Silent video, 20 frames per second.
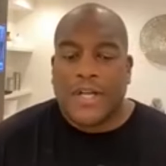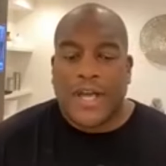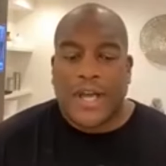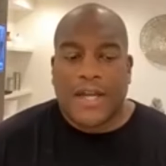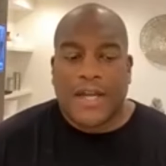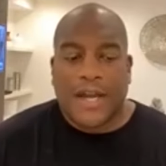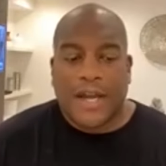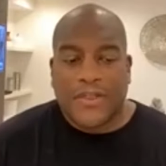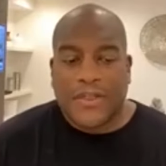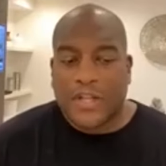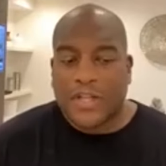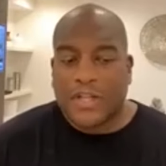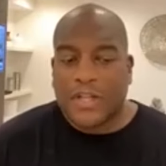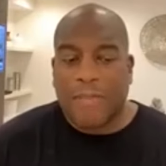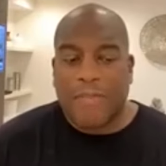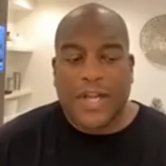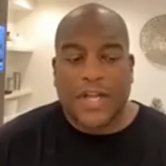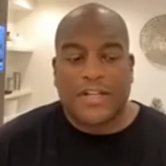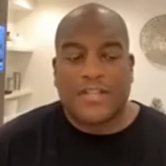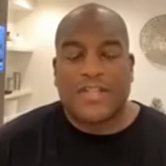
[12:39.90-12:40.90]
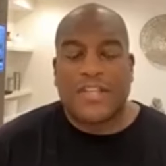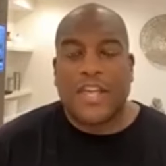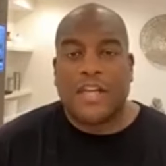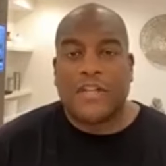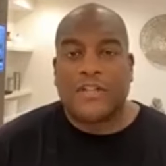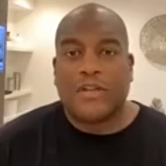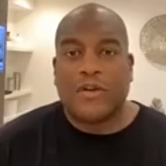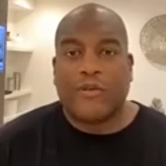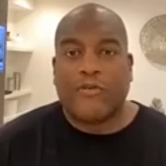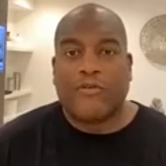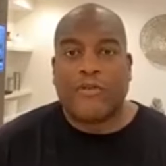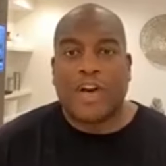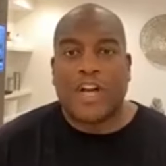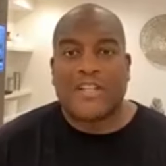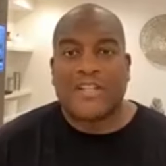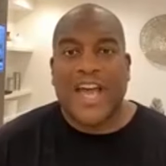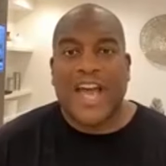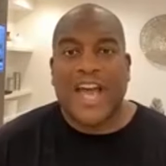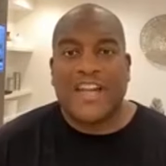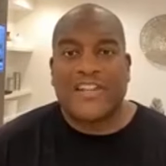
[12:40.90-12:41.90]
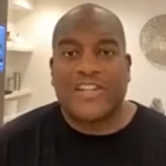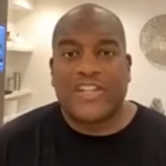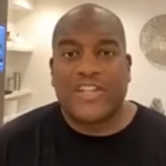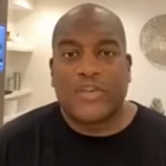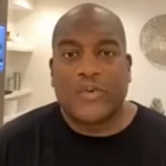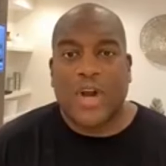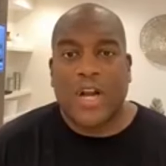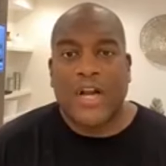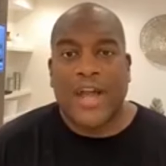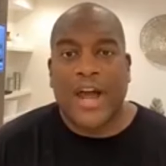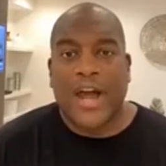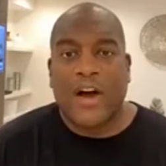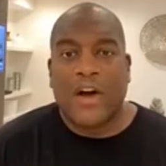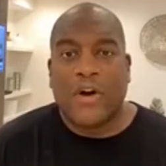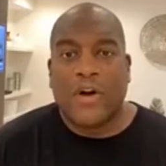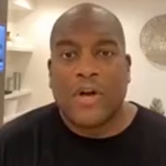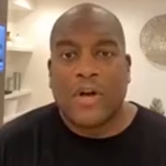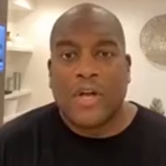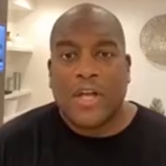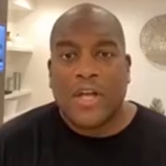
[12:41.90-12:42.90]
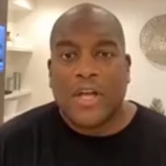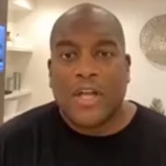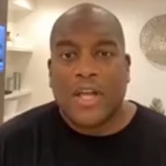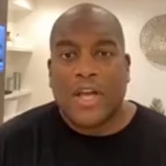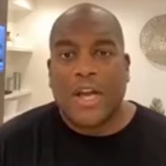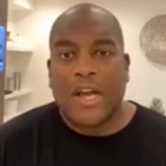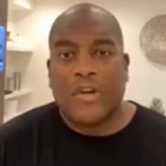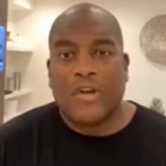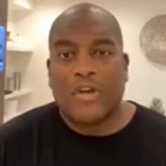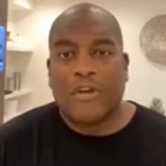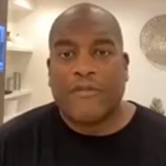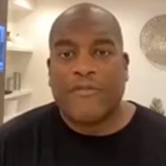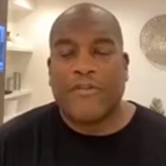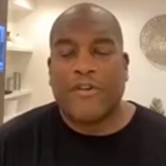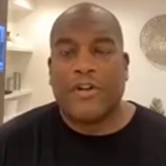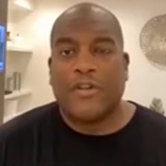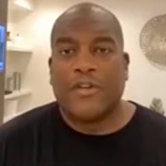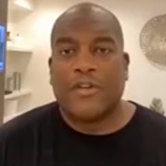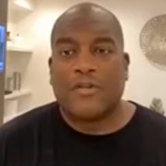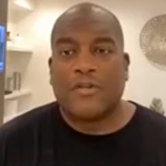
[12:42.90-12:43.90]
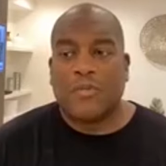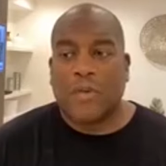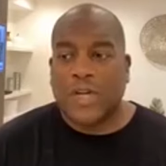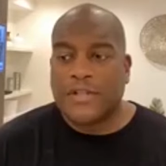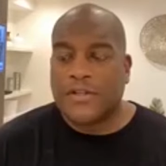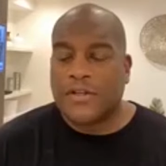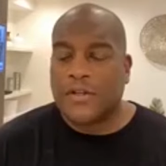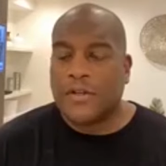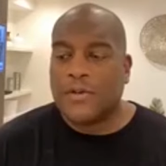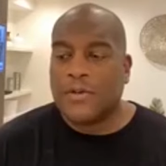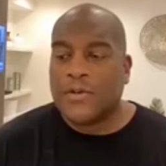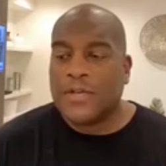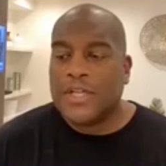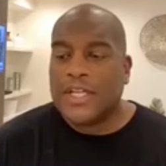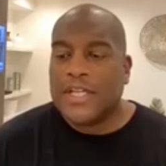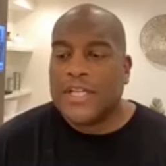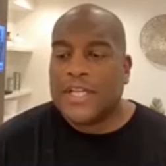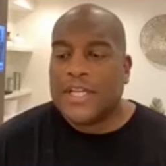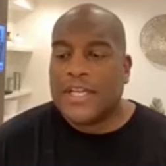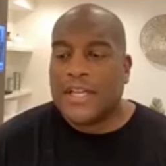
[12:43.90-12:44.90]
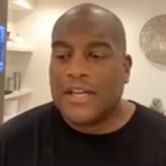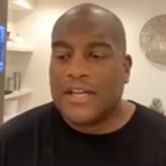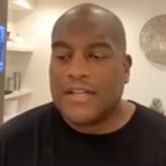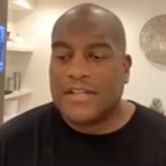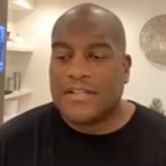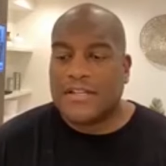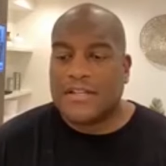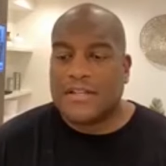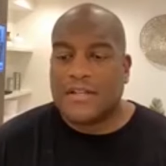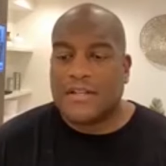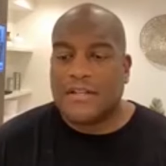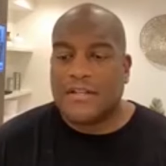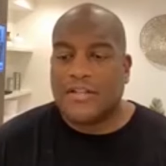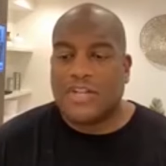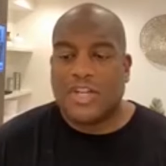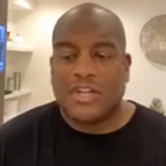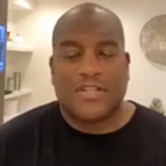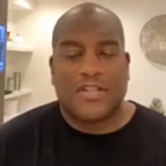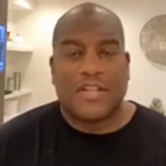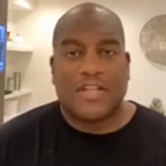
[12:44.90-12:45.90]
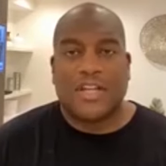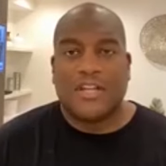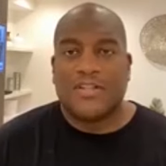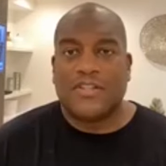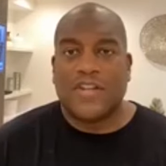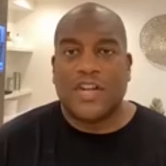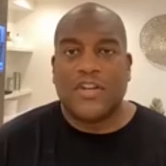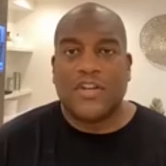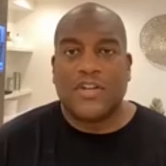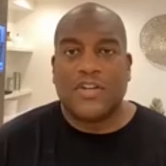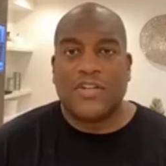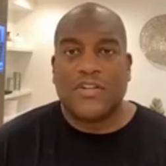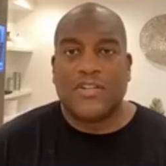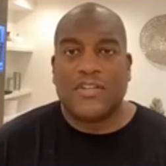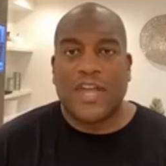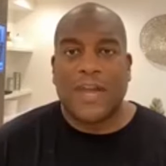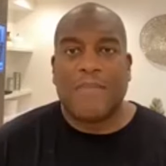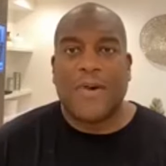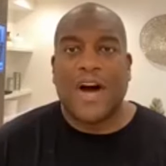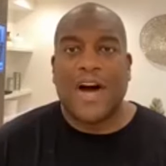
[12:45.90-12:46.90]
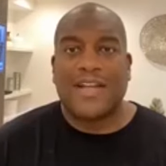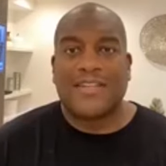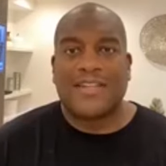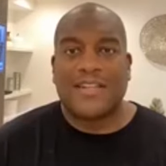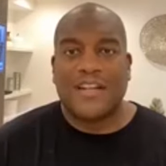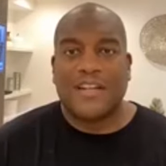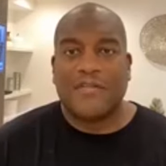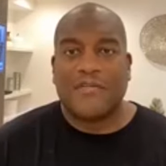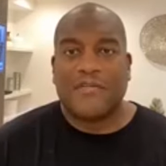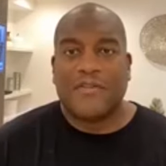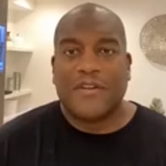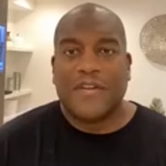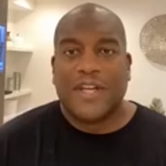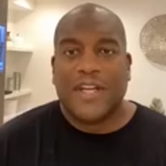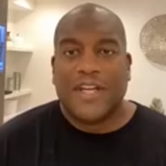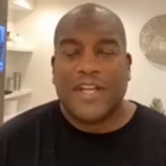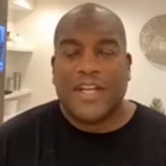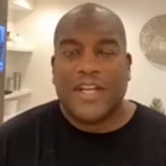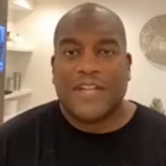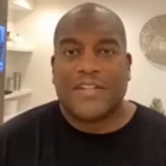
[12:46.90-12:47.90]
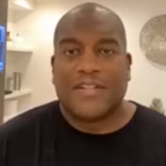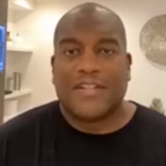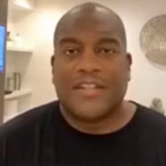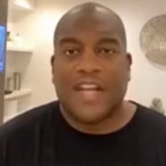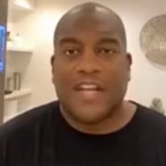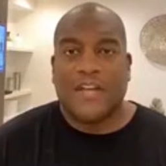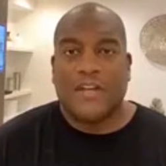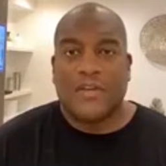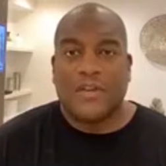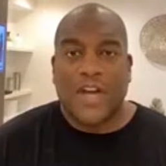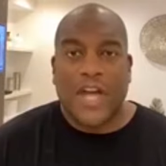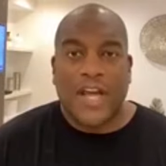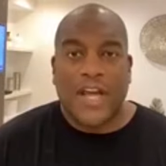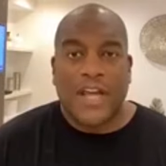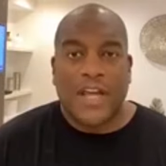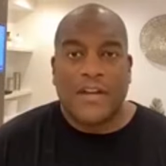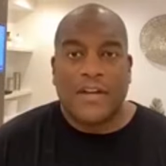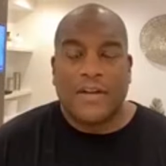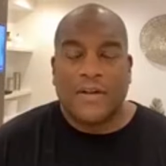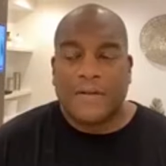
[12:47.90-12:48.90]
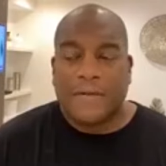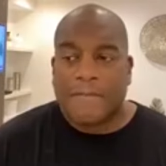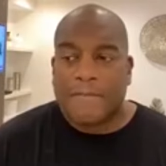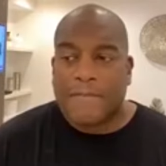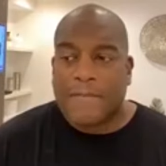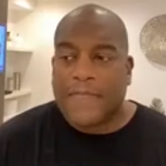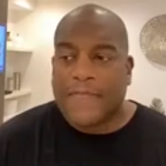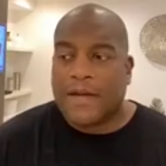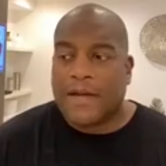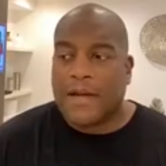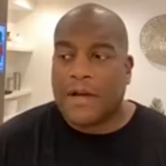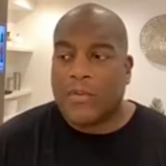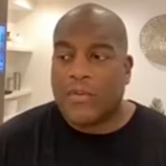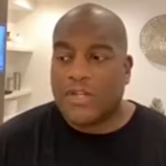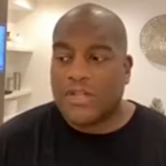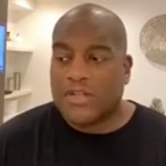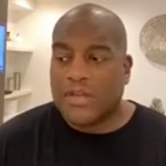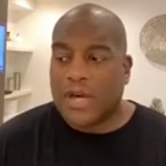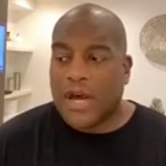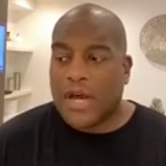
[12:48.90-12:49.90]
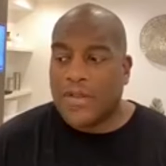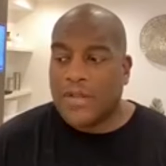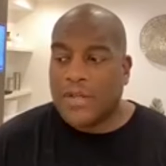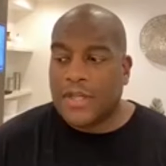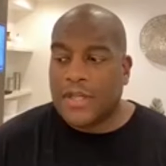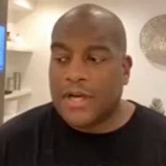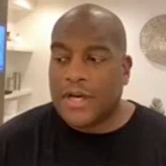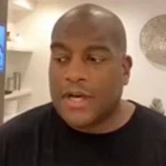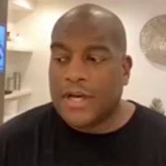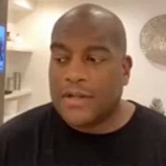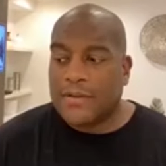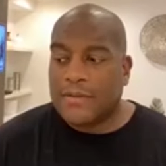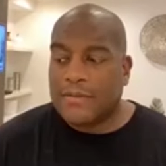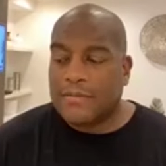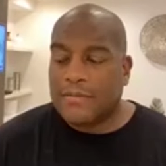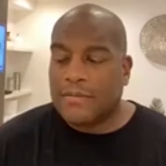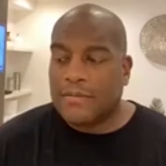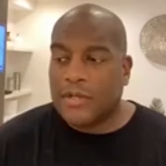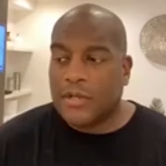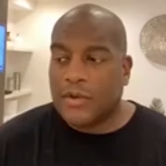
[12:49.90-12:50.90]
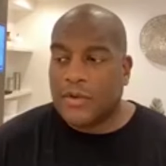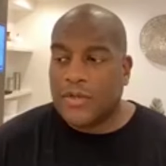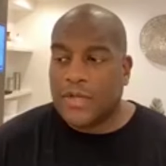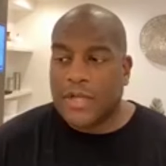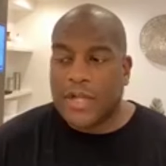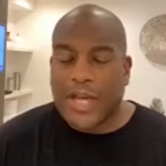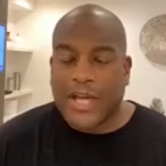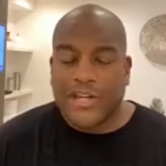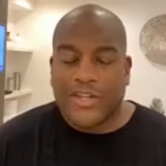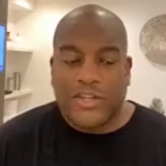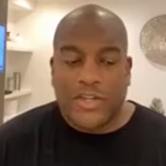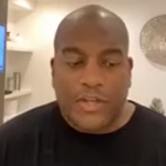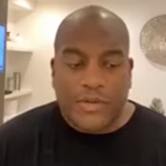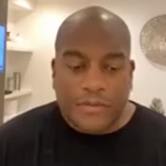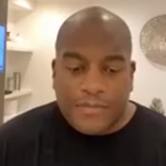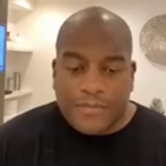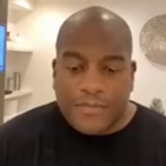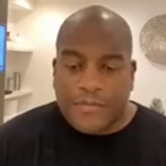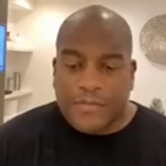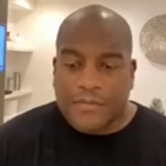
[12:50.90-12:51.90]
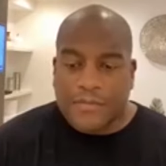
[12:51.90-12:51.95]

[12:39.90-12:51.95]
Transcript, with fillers: And I think the biggest thing too for us, Ash, right now, and I know you feel this way too, is just to continue to stay positive and stay united. Uh, we saw the uh, you know the election